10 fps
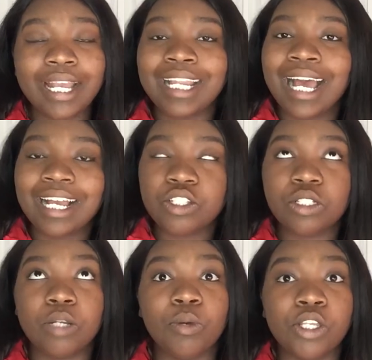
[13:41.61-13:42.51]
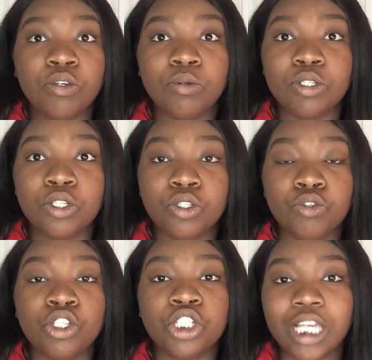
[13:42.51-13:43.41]
And actually, when
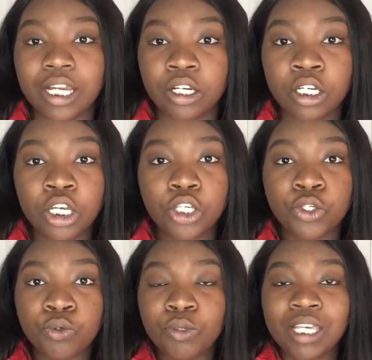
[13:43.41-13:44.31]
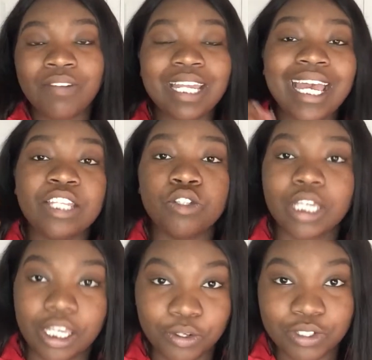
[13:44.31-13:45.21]
you share, you even
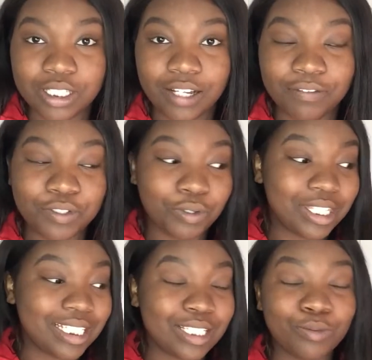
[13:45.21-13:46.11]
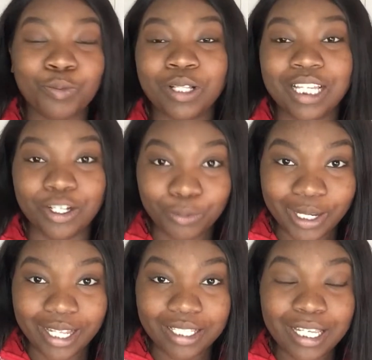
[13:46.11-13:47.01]
educate yourself. So this is really
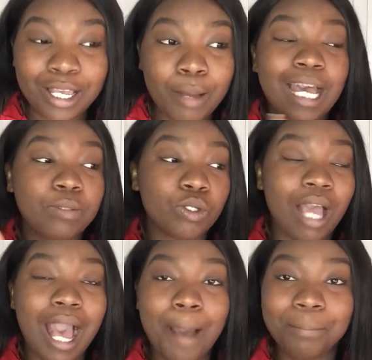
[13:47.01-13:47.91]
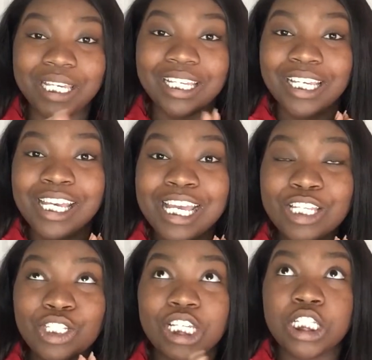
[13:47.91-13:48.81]
great. I'm so happy
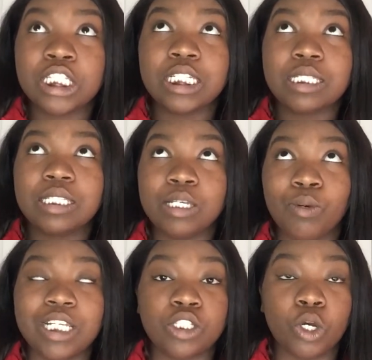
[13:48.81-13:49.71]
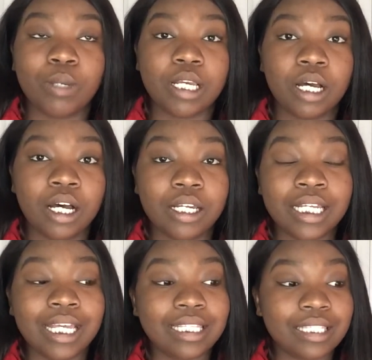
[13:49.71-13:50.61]
just to see what is going
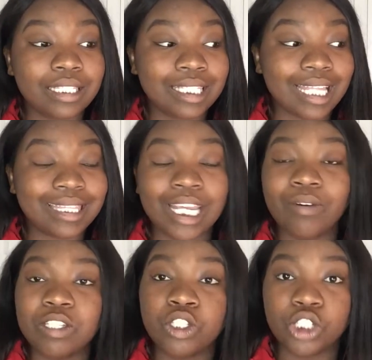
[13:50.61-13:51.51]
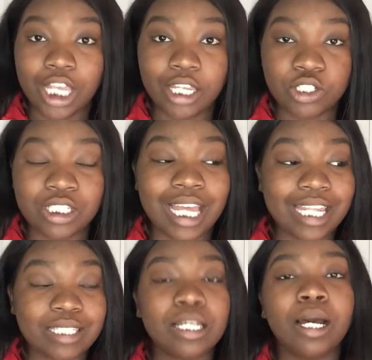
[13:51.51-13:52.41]
on, and that there is change
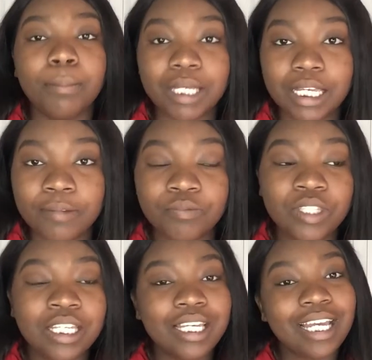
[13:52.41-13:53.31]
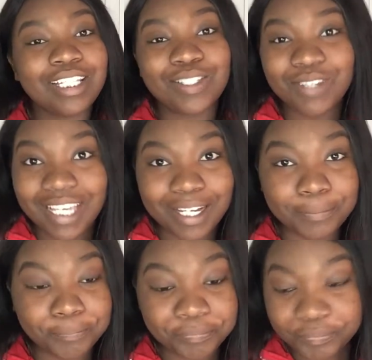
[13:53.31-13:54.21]
that is coming. And so, yeah.